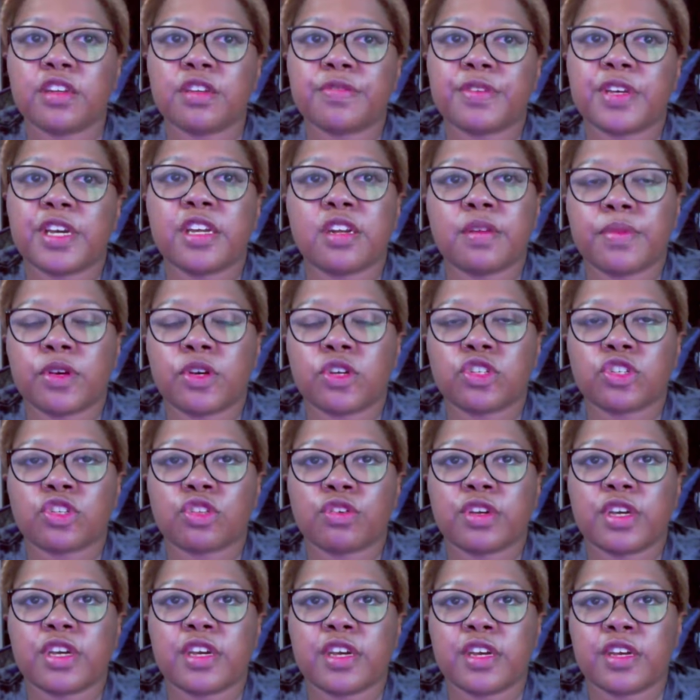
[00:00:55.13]
of Kingdom Hearts
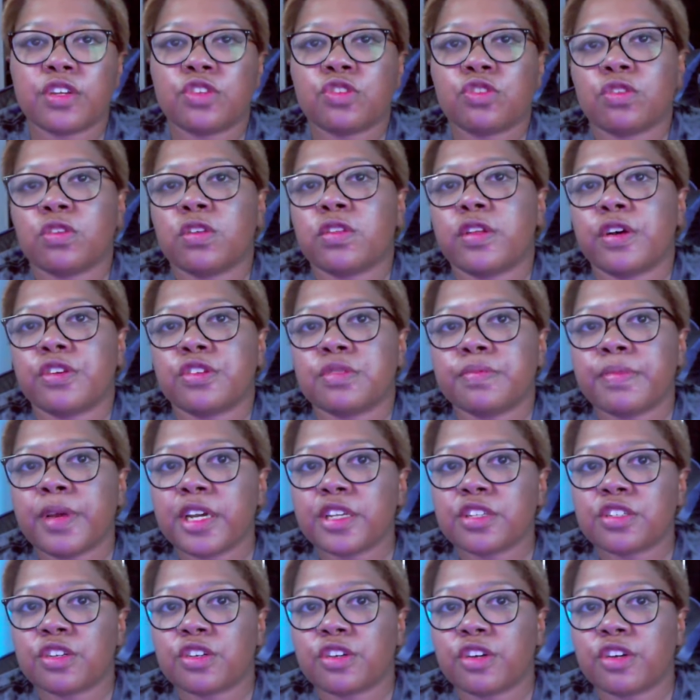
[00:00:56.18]
3 into the Lost Master